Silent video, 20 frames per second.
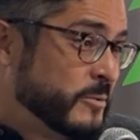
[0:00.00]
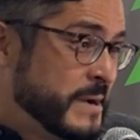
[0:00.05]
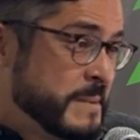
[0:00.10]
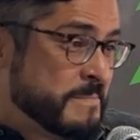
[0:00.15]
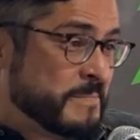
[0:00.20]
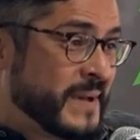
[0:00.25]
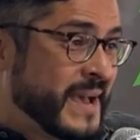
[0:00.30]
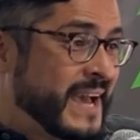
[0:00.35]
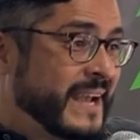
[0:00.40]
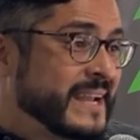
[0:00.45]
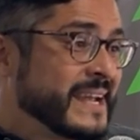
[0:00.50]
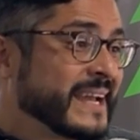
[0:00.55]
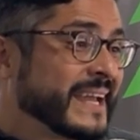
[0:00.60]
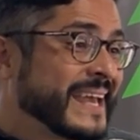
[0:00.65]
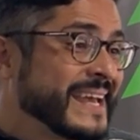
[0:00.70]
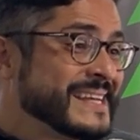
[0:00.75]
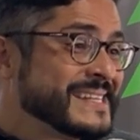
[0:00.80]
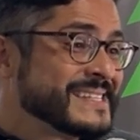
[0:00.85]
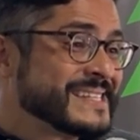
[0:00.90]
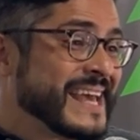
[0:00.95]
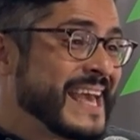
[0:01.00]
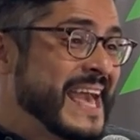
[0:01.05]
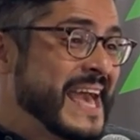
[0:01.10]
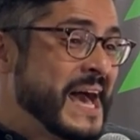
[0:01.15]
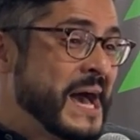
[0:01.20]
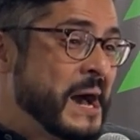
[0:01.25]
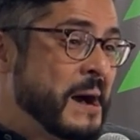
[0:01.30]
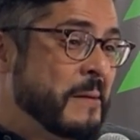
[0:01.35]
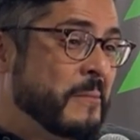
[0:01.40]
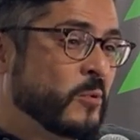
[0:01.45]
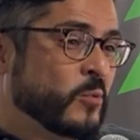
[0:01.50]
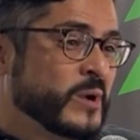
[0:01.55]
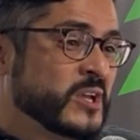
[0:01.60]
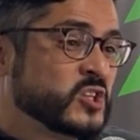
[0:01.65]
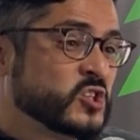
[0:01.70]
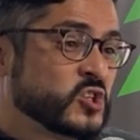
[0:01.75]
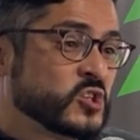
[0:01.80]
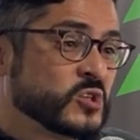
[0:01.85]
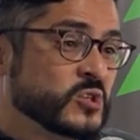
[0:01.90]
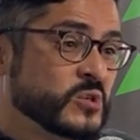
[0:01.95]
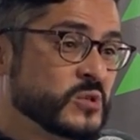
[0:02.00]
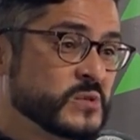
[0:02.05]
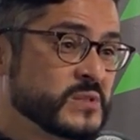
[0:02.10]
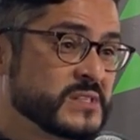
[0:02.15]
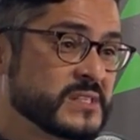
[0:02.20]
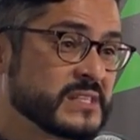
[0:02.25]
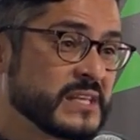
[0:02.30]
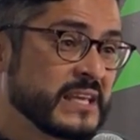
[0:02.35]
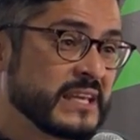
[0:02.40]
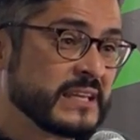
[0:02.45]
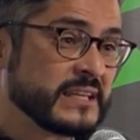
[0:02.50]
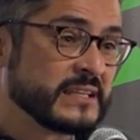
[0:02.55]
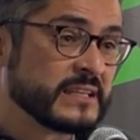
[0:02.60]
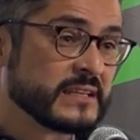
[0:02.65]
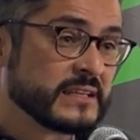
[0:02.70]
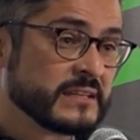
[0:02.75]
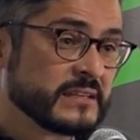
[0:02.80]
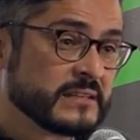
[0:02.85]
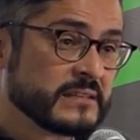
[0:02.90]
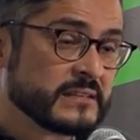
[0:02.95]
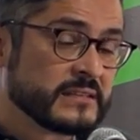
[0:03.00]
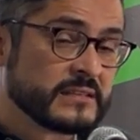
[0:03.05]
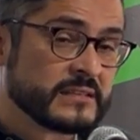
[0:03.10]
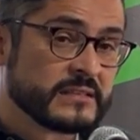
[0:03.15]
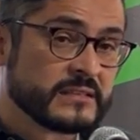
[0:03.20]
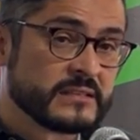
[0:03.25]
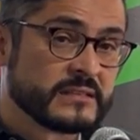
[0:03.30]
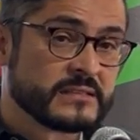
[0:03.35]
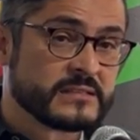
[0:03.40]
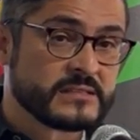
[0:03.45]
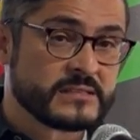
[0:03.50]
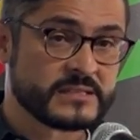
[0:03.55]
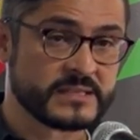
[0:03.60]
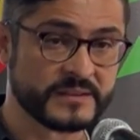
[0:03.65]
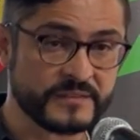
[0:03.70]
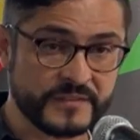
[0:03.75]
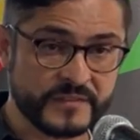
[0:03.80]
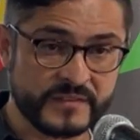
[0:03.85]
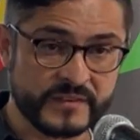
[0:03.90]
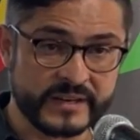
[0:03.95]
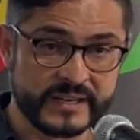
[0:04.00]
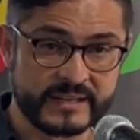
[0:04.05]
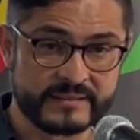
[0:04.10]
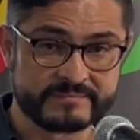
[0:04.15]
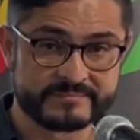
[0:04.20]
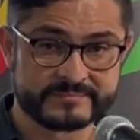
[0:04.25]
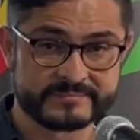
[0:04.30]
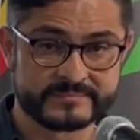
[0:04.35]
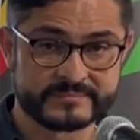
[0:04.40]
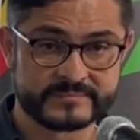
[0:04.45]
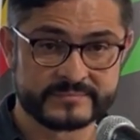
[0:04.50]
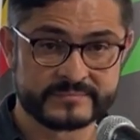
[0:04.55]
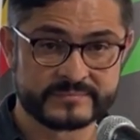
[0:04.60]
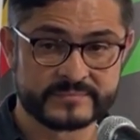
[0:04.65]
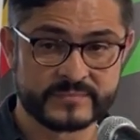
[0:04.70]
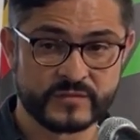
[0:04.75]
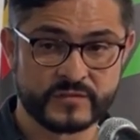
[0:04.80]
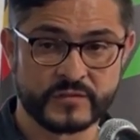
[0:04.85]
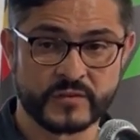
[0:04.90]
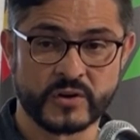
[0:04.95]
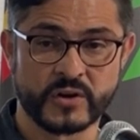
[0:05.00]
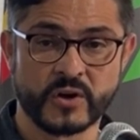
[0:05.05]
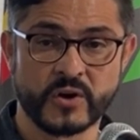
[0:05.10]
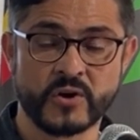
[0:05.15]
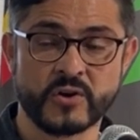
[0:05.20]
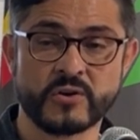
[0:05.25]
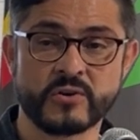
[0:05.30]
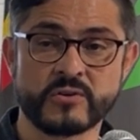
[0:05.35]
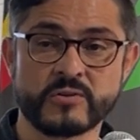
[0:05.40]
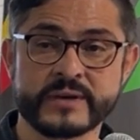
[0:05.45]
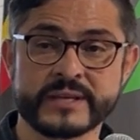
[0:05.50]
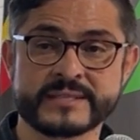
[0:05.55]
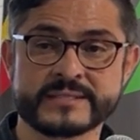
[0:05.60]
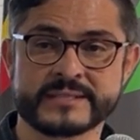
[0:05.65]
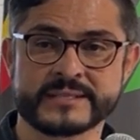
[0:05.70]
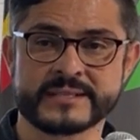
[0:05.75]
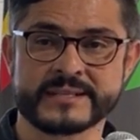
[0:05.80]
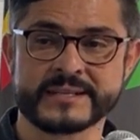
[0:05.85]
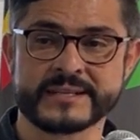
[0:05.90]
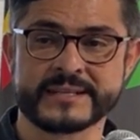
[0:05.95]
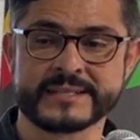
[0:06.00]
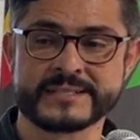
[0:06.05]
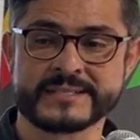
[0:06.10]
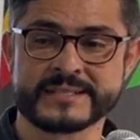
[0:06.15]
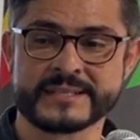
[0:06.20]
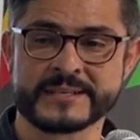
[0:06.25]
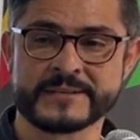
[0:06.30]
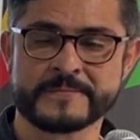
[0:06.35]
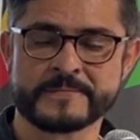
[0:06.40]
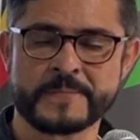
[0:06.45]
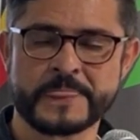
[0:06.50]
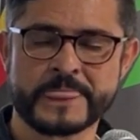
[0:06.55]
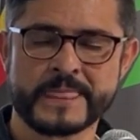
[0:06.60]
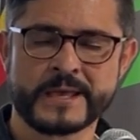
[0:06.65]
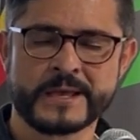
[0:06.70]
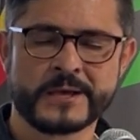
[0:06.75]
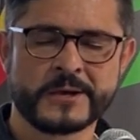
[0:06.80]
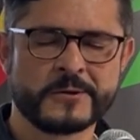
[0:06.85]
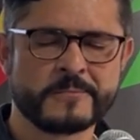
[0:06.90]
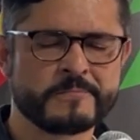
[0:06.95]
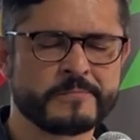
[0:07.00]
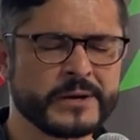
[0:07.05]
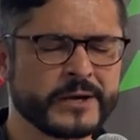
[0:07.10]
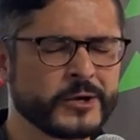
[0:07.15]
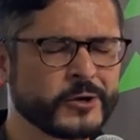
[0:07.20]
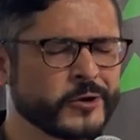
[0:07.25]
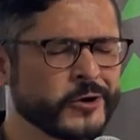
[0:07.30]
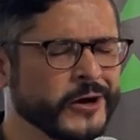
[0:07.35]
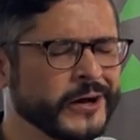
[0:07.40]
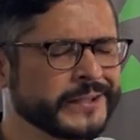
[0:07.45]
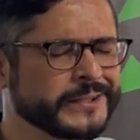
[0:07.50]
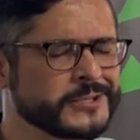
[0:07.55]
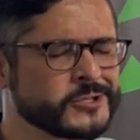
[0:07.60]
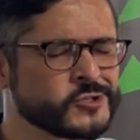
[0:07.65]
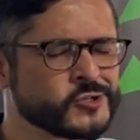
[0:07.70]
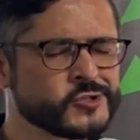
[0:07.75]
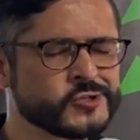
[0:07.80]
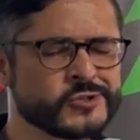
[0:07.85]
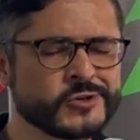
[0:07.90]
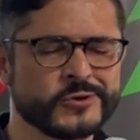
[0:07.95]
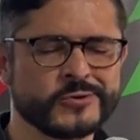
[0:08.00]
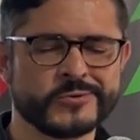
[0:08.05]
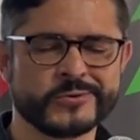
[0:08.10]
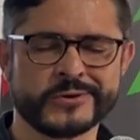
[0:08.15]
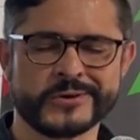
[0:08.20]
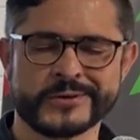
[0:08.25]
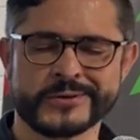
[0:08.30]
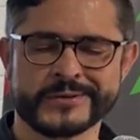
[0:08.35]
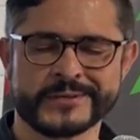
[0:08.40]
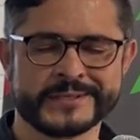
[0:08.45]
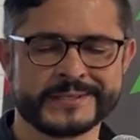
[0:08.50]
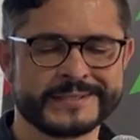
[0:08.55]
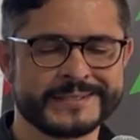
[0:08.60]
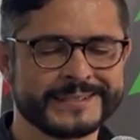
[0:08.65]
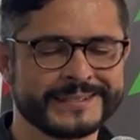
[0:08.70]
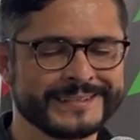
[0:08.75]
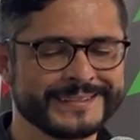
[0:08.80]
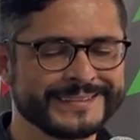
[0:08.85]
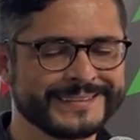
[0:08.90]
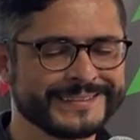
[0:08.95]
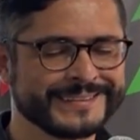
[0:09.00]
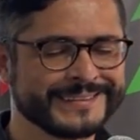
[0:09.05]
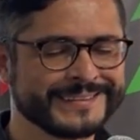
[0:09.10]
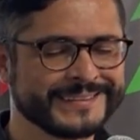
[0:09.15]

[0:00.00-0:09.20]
By rebellion against Him, we choosing suffering for all eternity. But God is so good.